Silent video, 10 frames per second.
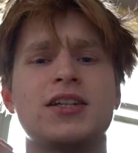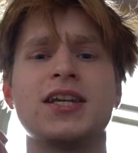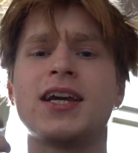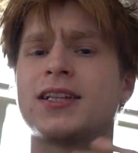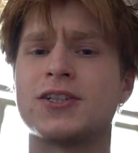
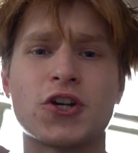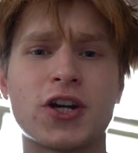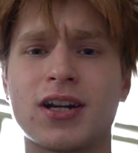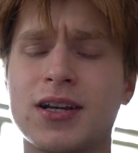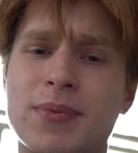Digital
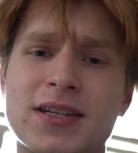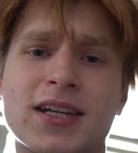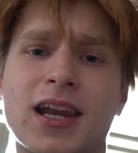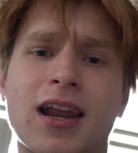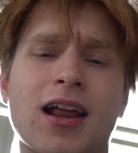journaling
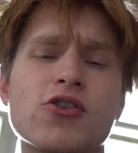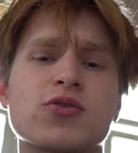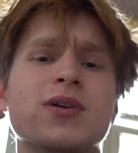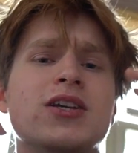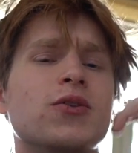basically
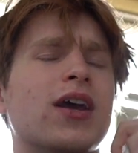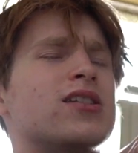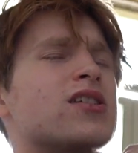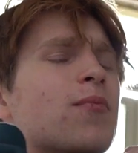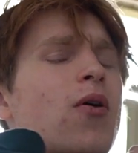allows me to
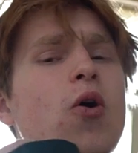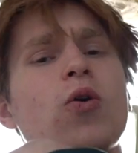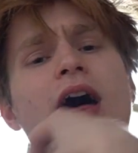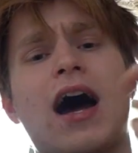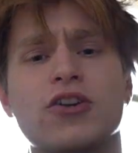get them
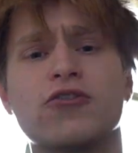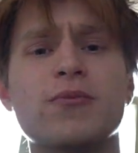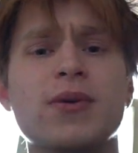all out of